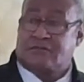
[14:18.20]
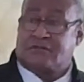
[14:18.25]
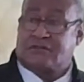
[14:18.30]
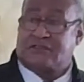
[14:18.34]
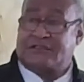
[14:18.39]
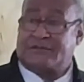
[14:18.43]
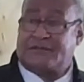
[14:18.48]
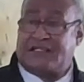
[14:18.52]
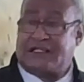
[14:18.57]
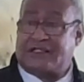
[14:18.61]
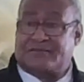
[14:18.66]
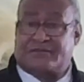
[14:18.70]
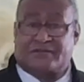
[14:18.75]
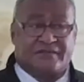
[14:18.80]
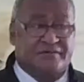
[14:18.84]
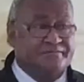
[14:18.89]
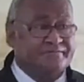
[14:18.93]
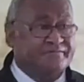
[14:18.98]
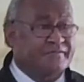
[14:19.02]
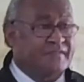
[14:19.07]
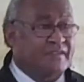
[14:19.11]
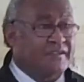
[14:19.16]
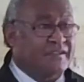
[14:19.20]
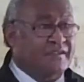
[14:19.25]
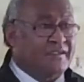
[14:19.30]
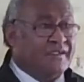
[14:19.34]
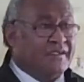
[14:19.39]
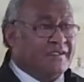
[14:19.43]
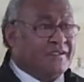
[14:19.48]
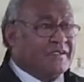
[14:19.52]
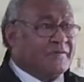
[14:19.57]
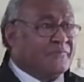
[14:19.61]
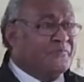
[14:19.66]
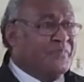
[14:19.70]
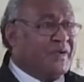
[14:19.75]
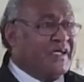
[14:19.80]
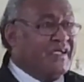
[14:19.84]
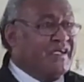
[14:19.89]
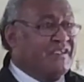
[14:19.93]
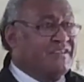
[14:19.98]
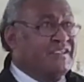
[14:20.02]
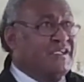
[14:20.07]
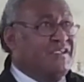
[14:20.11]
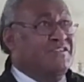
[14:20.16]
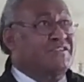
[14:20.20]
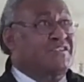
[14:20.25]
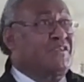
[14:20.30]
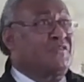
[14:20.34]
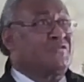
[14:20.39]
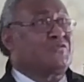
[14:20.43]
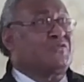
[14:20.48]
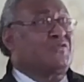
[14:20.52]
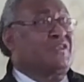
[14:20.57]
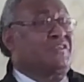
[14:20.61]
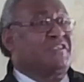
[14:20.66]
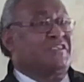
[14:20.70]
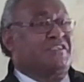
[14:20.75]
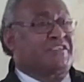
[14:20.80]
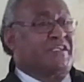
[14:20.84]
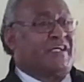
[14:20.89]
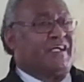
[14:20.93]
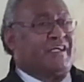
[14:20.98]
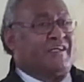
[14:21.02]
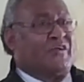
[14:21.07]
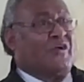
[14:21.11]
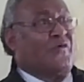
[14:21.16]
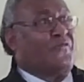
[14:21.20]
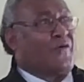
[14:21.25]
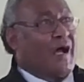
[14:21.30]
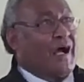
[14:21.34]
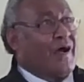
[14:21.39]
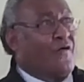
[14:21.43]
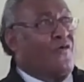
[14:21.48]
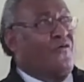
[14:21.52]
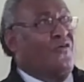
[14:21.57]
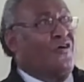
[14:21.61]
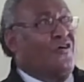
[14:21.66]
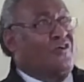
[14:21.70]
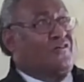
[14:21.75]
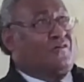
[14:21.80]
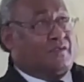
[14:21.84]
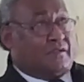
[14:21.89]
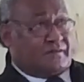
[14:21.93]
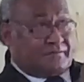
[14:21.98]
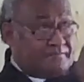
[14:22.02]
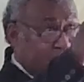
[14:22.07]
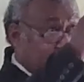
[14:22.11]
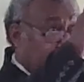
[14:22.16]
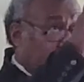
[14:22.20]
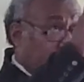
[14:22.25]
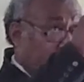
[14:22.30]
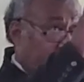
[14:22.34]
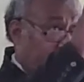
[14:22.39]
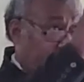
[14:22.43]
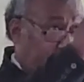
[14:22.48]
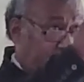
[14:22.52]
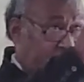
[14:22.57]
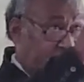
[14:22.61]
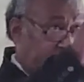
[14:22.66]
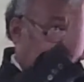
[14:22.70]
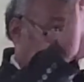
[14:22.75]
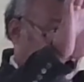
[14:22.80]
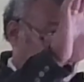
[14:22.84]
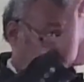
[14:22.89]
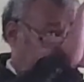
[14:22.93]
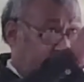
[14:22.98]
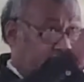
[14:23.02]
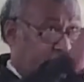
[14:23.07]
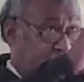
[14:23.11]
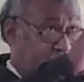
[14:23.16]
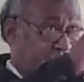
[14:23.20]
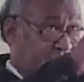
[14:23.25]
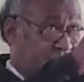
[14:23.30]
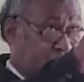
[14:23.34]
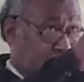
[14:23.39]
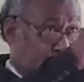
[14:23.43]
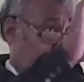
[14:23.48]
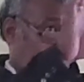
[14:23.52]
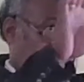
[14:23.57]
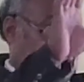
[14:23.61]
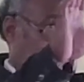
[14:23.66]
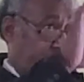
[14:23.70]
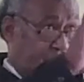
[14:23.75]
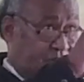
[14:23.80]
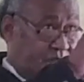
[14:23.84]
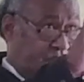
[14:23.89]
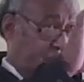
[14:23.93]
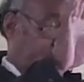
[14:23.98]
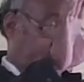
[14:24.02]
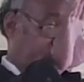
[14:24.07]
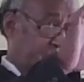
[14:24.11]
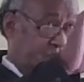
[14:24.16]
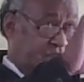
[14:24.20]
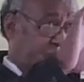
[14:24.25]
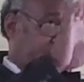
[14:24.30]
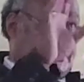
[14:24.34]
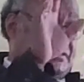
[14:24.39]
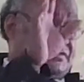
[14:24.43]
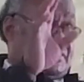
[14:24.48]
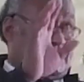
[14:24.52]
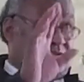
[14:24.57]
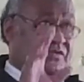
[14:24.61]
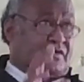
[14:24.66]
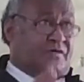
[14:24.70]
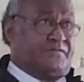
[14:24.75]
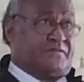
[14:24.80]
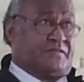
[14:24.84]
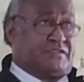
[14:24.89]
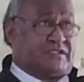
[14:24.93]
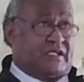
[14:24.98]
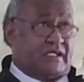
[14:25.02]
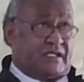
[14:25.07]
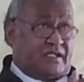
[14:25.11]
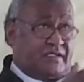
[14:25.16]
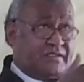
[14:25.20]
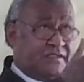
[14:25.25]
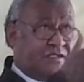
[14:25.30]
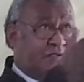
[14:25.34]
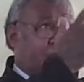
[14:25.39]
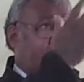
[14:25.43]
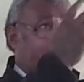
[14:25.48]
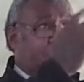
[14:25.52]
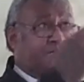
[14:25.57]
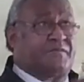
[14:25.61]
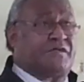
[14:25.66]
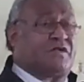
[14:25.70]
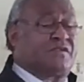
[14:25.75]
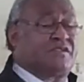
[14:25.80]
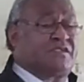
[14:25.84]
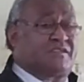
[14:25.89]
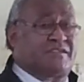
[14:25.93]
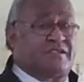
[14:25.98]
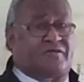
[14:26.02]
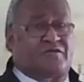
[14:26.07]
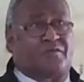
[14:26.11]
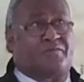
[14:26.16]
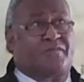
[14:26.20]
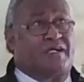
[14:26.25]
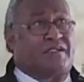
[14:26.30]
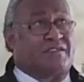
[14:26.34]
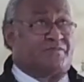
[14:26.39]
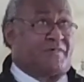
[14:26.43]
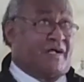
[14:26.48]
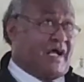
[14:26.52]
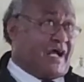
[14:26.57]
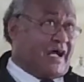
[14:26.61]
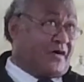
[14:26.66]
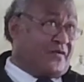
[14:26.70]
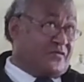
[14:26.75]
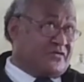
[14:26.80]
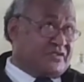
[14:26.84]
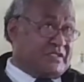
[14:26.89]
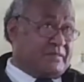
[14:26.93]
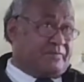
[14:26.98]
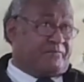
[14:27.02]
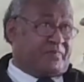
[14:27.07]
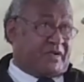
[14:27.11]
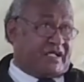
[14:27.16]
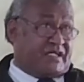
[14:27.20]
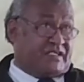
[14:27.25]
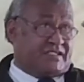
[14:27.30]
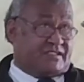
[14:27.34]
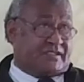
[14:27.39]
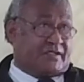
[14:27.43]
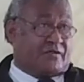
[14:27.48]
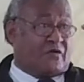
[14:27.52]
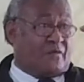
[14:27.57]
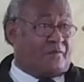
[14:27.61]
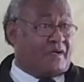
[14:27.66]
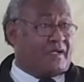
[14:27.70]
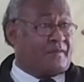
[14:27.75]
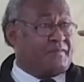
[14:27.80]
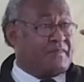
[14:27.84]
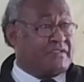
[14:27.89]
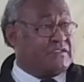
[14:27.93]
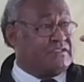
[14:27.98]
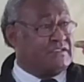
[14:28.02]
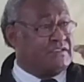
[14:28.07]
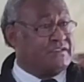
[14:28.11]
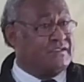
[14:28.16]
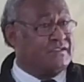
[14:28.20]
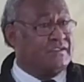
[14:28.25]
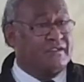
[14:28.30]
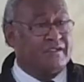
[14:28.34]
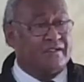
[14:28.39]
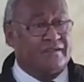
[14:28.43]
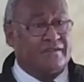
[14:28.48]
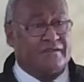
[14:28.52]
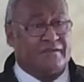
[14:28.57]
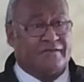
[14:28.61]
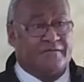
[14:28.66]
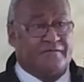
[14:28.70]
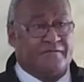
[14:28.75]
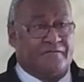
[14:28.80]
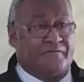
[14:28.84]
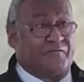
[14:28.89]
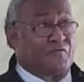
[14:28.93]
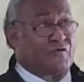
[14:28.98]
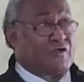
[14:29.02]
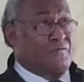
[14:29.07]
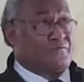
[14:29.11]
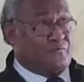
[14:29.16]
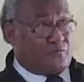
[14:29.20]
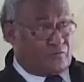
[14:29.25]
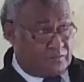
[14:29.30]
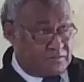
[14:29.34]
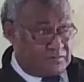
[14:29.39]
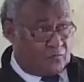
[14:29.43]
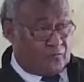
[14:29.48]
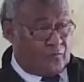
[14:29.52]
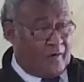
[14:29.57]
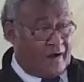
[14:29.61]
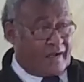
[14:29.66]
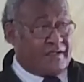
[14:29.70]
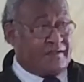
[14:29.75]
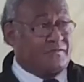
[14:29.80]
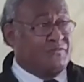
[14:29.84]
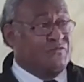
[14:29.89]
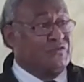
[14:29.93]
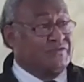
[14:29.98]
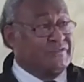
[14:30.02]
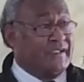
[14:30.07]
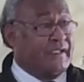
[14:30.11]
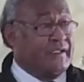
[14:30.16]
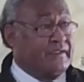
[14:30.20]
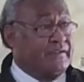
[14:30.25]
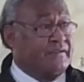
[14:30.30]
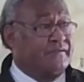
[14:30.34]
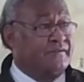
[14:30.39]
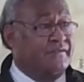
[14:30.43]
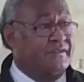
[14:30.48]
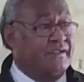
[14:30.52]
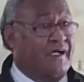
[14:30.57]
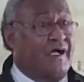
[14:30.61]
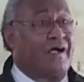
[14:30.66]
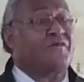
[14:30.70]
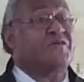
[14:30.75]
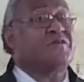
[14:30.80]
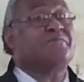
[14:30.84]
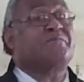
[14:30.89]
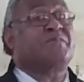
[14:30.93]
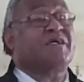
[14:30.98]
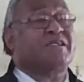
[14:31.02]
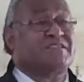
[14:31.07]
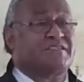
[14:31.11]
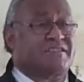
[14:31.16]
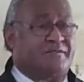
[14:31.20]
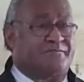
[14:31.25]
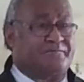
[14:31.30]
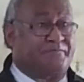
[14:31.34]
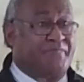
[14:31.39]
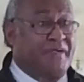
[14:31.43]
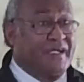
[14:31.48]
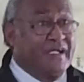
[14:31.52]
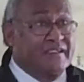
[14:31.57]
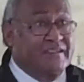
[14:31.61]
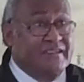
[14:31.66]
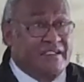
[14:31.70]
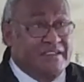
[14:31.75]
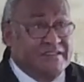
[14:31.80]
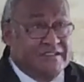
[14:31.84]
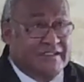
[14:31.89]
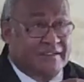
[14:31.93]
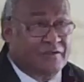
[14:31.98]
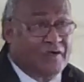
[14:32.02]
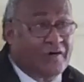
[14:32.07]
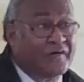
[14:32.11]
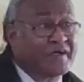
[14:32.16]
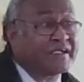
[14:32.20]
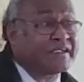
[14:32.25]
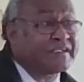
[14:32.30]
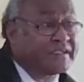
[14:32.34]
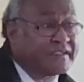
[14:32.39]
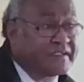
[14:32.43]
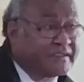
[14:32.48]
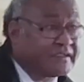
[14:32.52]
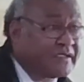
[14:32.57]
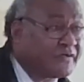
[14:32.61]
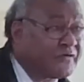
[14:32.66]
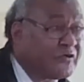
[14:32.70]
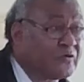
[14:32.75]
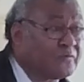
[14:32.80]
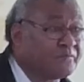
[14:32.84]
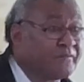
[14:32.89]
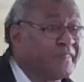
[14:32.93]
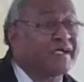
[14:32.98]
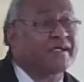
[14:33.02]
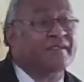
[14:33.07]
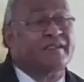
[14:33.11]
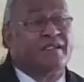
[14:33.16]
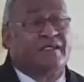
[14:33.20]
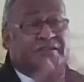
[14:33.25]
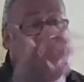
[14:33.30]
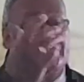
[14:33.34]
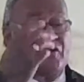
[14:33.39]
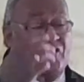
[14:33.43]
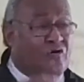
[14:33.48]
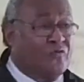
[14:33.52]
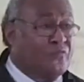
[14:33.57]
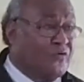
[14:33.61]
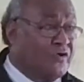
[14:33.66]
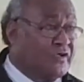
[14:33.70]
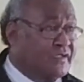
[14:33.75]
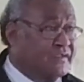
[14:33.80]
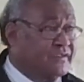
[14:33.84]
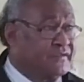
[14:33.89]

So pay attention to the detail of how God institute of his character on the 10 commandments, how he placed the commandments. From 1 to 10, how he placed them. Pay attention. Go and read it at home. Make that your homework.